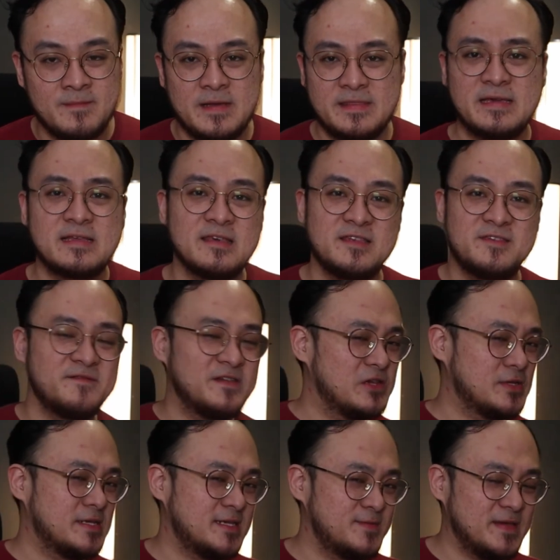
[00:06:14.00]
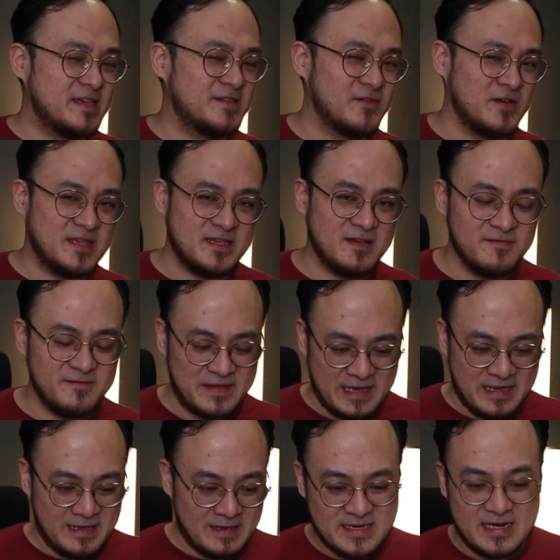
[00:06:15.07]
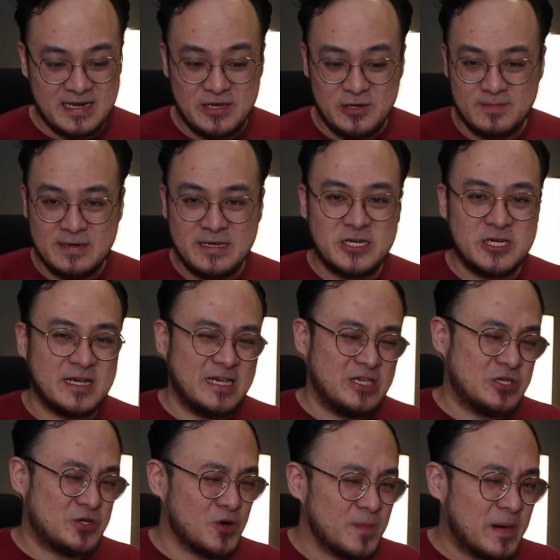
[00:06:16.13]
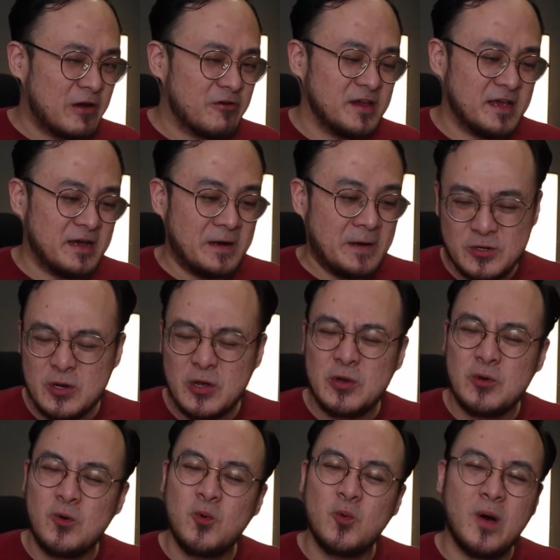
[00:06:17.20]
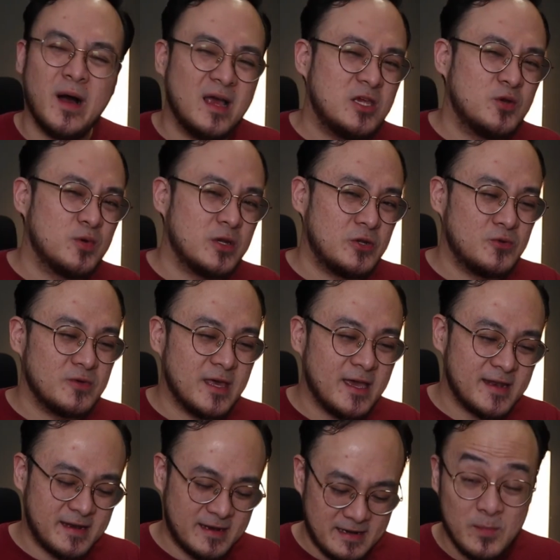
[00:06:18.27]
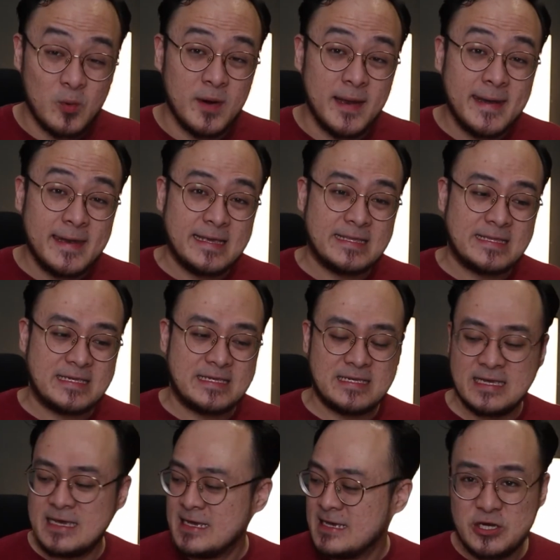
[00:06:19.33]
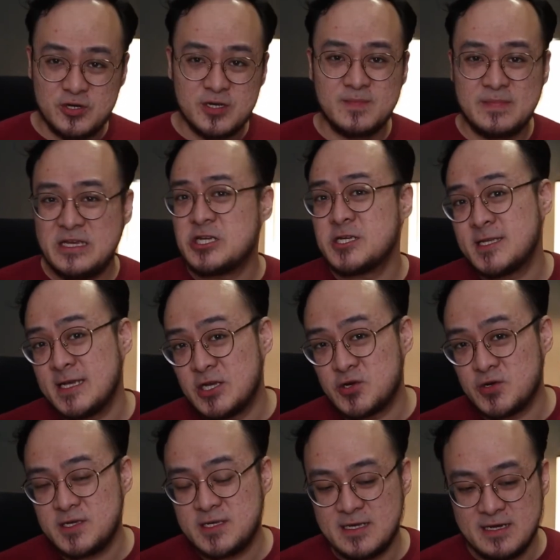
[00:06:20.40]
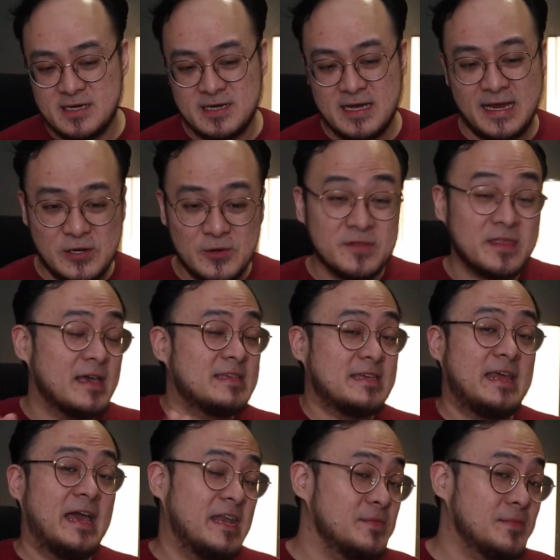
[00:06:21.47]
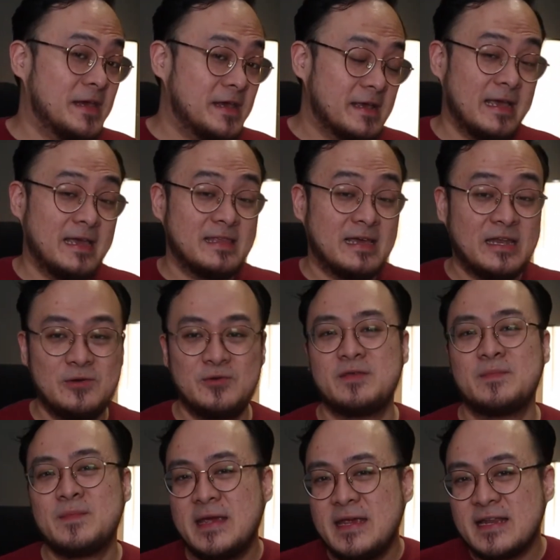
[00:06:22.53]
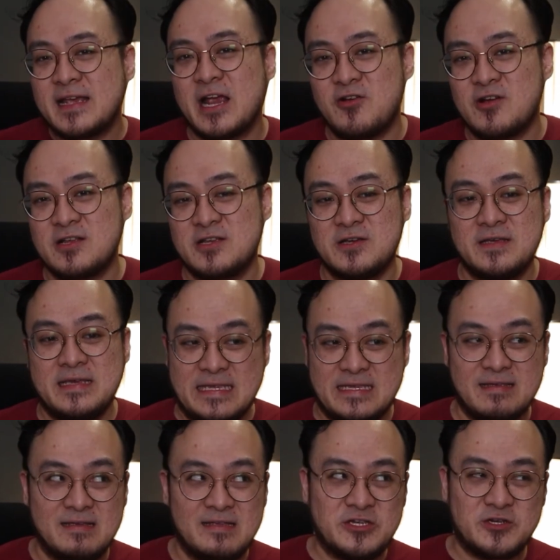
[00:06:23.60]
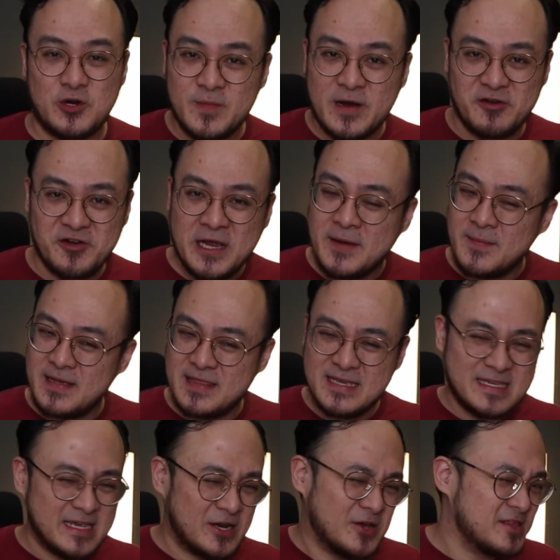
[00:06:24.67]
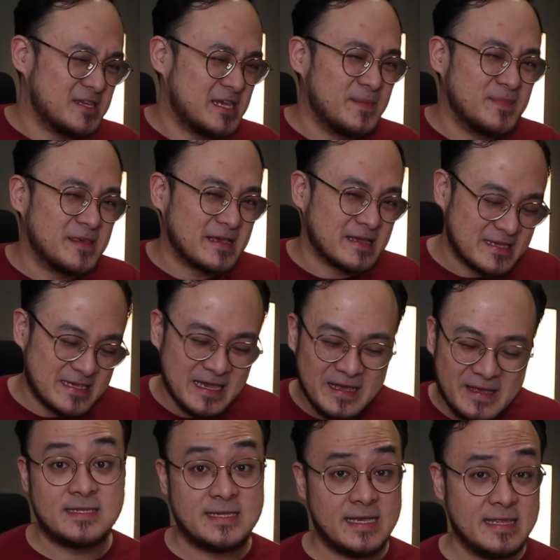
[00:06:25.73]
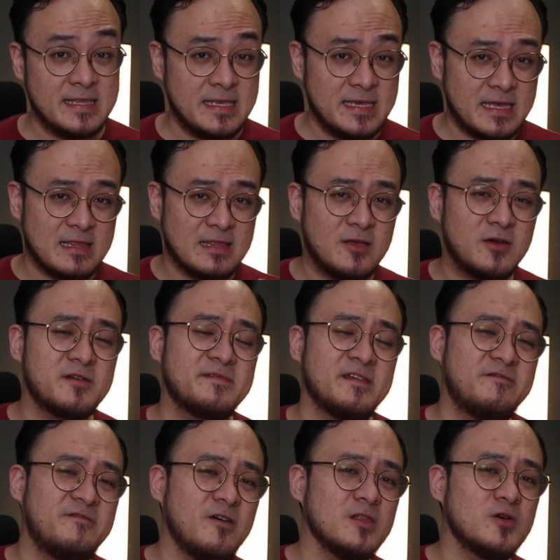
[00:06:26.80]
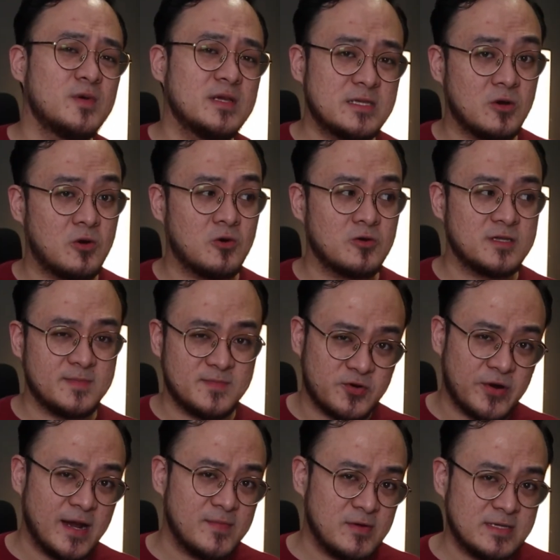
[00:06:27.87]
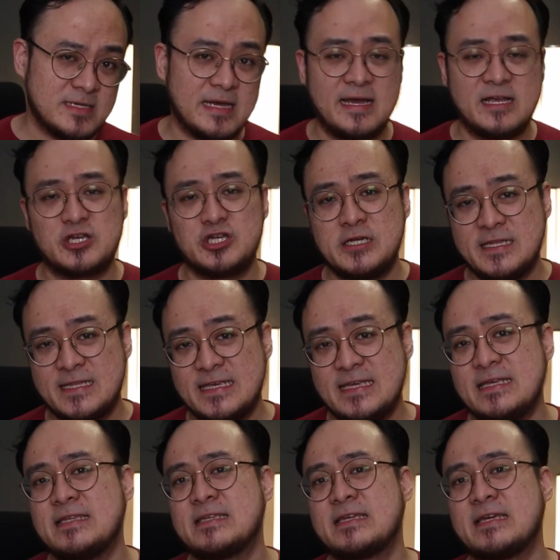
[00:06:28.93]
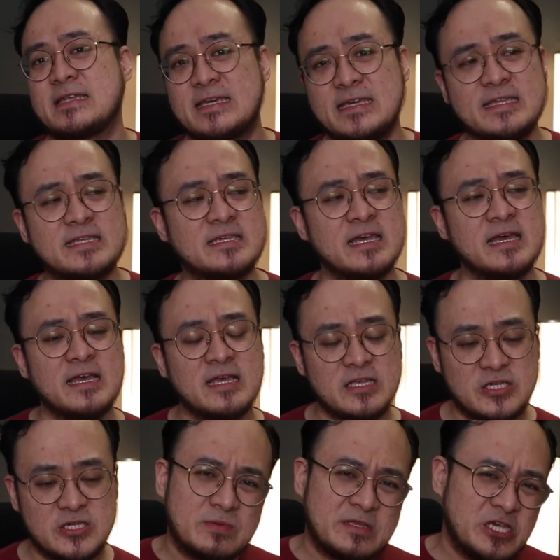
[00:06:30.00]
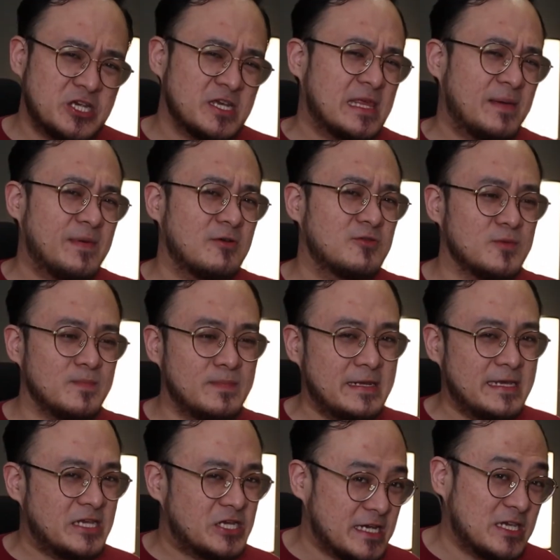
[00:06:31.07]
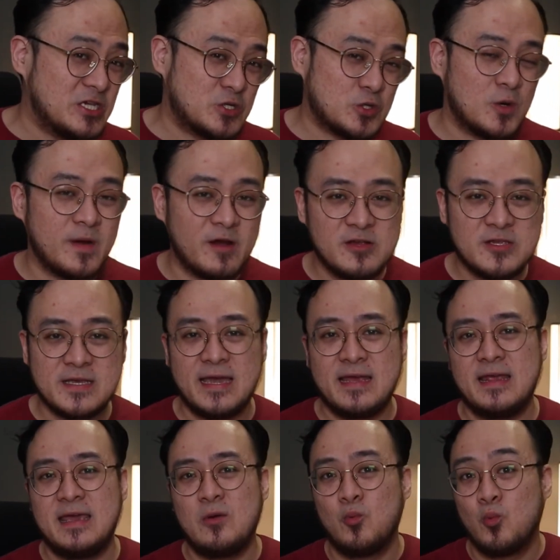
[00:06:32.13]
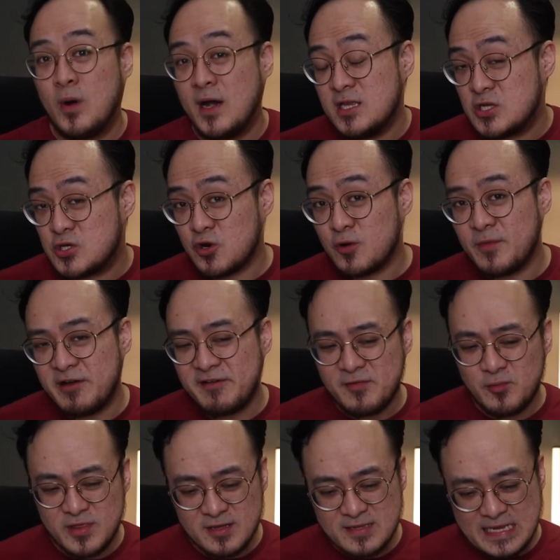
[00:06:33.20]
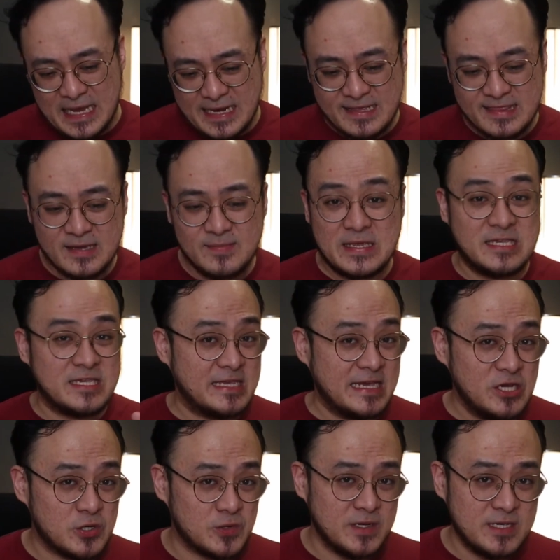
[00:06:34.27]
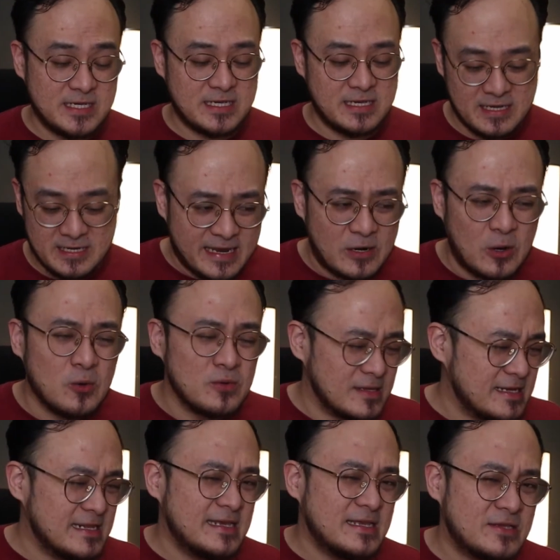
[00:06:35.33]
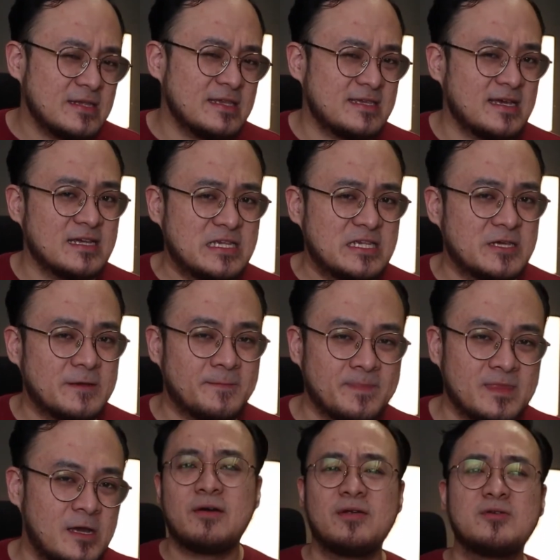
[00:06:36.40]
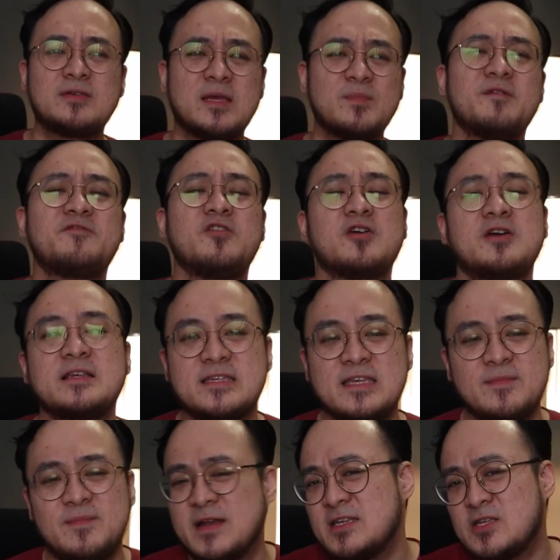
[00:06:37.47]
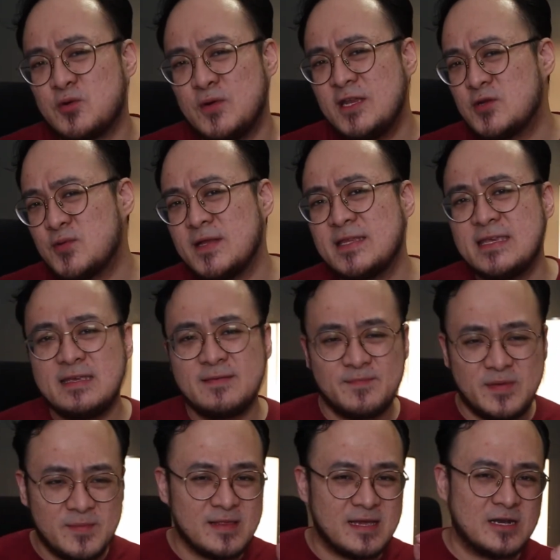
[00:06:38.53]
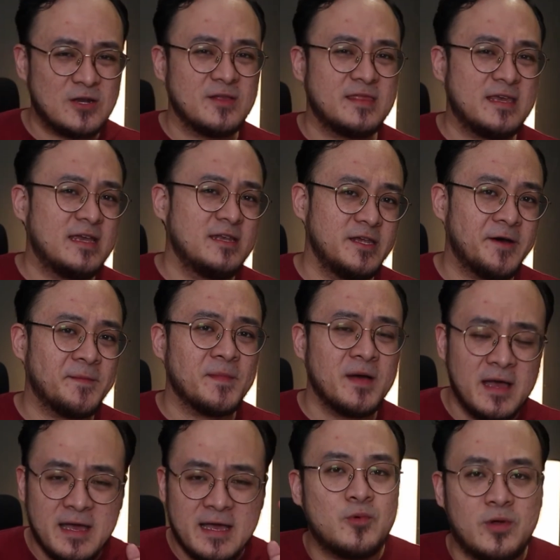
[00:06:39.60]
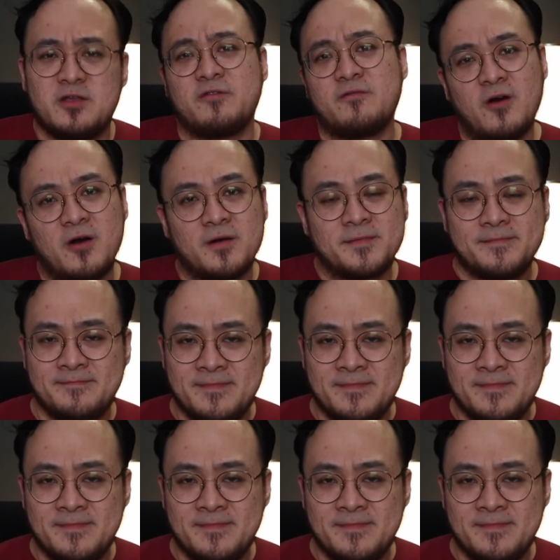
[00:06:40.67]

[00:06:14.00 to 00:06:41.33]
I think this video speaks for itself. Basically, you're bleaching a strawberry. I do not know why you would do that. Number one, it's dangerous. Bleach is dangerous. I know there's an anime and I know the main character is strawberry, but these are not the same things. And secondly, a lot of their followers or subscribers are actually teens and kids, so teaching them how to bleach a strawberry to get a white strawberry without telling them it's dangerous can only lead to disaster. Now I know some of you are gonna say, but it's 2020, people are not that dumb. Well, you're wrong.